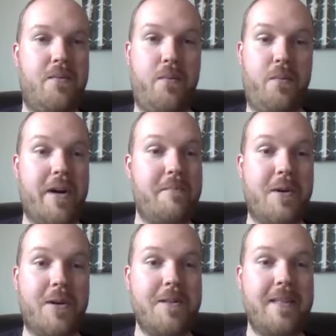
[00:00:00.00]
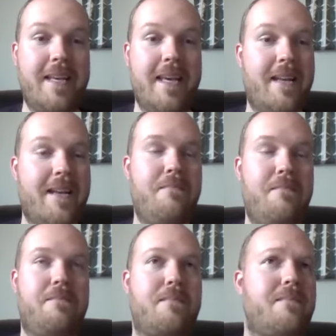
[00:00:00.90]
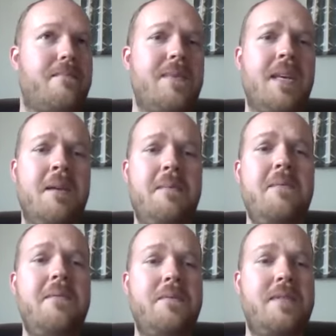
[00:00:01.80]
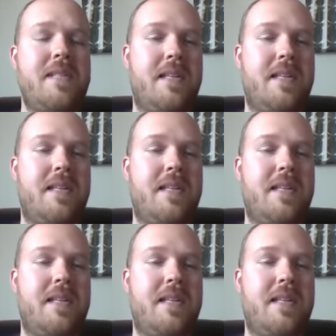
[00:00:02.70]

where I'm currently at, I'm influencing